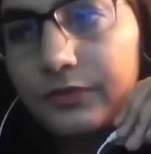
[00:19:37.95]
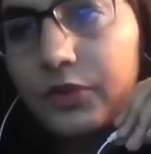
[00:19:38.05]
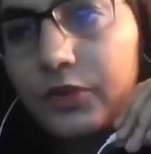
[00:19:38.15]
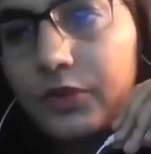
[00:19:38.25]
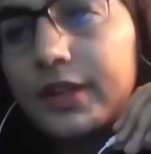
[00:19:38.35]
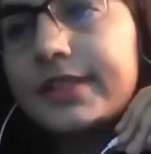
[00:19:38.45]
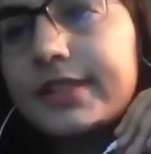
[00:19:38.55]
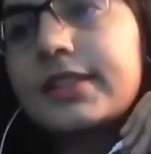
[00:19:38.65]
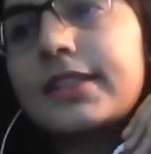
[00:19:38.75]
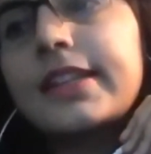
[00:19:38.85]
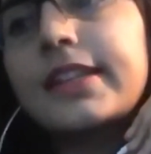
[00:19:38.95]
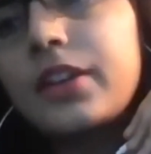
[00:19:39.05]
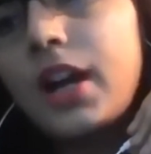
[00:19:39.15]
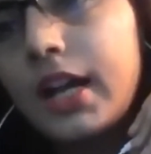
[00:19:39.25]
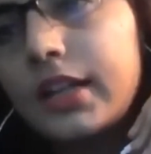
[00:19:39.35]
For instance, the
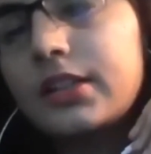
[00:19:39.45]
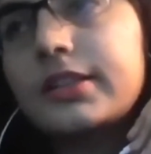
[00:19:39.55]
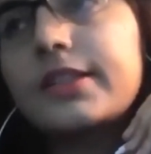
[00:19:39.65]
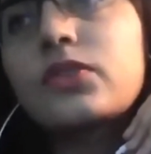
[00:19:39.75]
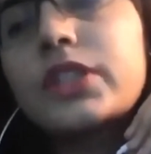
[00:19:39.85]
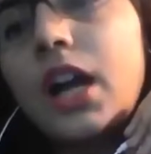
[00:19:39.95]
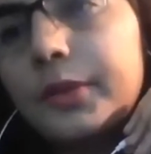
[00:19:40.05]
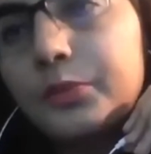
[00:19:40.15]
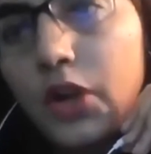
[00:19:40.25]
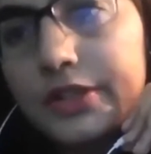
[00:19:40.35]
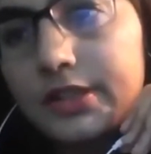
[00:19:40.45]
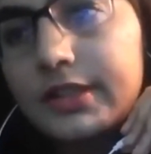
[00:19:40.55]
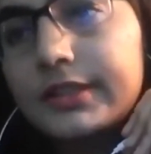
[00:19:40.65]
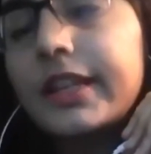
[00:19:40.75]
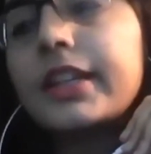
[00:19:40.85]
Iran, the Sudan model,
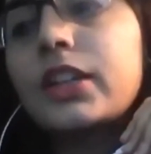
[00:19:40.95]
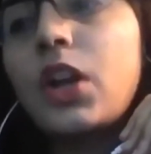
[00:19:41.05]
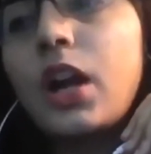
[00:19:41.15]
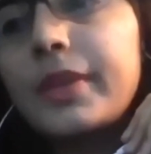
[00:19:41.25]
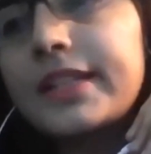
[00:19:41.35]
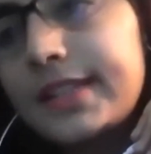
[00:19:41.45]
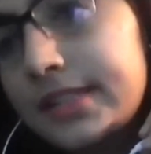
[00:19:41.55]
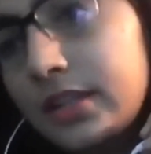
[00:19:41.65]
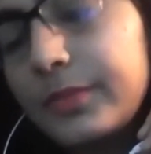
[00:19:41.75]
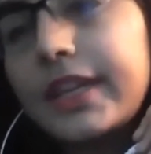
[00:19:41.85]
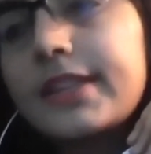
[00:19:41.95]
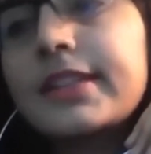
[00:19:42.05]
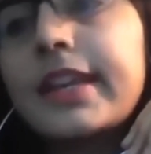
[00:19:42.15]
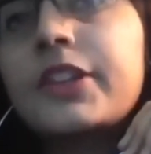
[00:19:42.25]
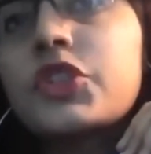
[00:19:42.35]
their economic system, because they
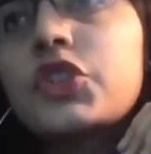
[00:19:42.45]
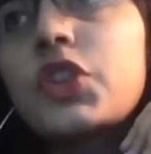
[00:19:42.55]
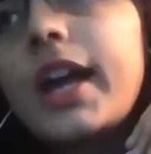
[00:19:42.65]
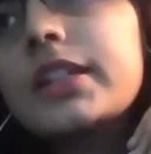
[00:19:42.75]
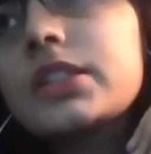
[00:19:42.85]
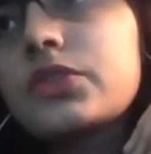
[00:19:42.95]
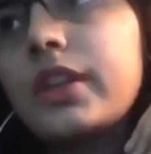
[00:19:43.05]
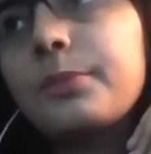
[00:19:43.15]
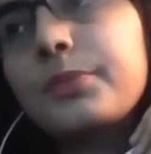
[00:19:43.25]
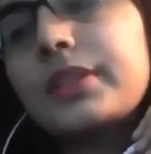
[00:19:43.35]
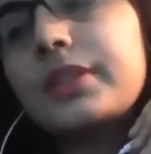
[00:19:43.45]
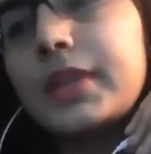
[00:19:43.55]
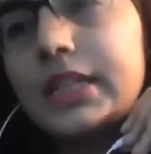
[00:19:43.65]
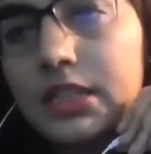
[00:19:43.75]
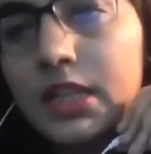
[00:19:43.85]
had tried to
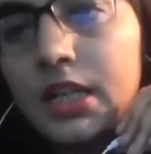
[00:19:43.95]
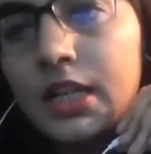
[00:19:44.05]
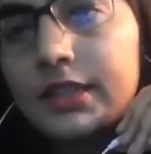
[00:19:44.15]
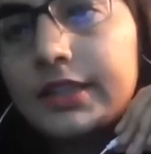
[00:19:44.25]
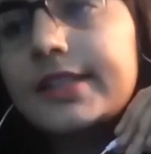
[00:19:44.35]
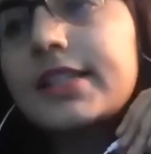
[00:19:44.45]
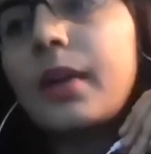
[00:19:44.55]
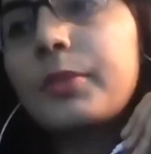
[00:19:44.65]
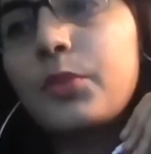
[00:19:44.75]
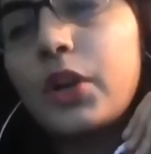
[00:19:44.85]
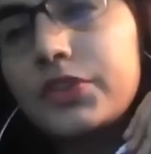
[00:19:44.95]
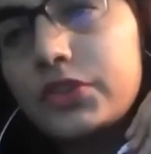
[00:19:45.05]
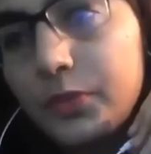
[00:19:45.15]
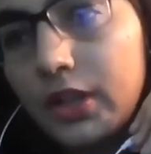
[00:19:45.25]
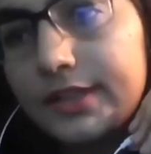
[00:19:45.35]
implement the Islamic monetary
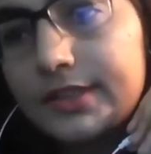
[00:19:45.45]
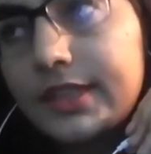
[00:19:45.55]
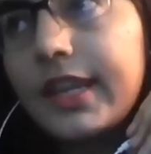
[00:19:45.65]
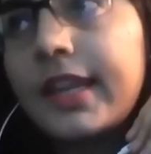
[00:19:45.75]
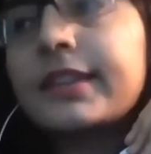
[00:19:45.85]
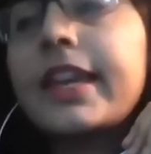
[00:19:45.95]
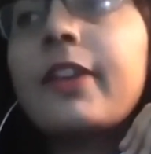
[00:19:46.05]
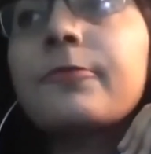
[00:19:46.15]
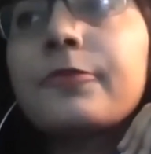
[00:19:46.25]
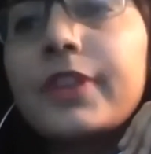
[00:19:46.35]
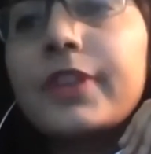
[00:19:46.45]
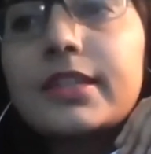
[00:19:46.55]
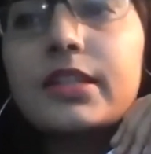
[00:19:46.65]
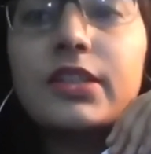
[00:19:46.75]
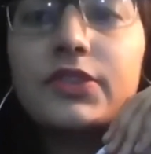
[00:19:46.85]
policy and they have
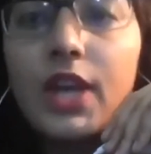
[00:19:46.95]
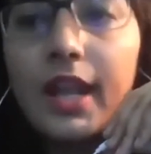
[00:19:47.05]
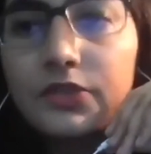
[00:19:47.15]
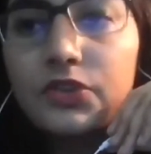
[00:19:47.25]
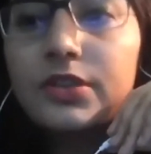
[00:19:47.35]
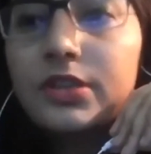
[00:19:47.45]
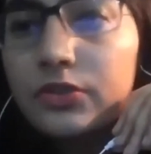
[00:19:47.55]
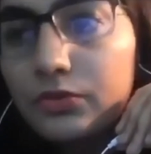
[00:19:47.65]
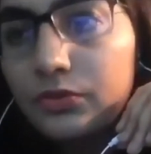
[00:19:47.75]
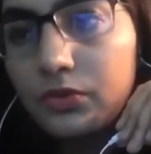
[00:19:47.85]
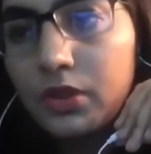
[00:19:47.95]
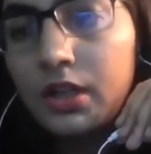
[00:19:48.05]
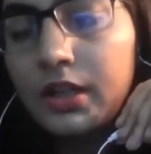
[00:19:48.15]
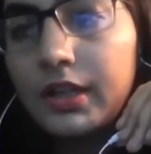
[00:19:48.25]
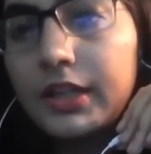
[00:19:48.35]
faced the challenges too
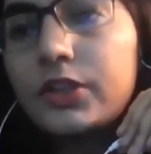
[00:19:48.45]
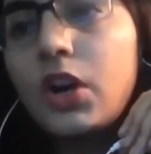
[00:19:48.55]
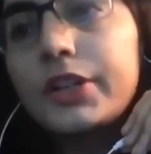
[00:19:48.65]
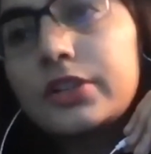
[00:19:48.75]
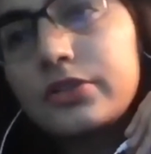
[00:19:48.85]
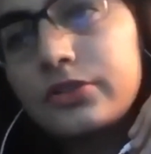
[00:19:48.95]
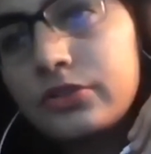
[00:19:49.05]
in order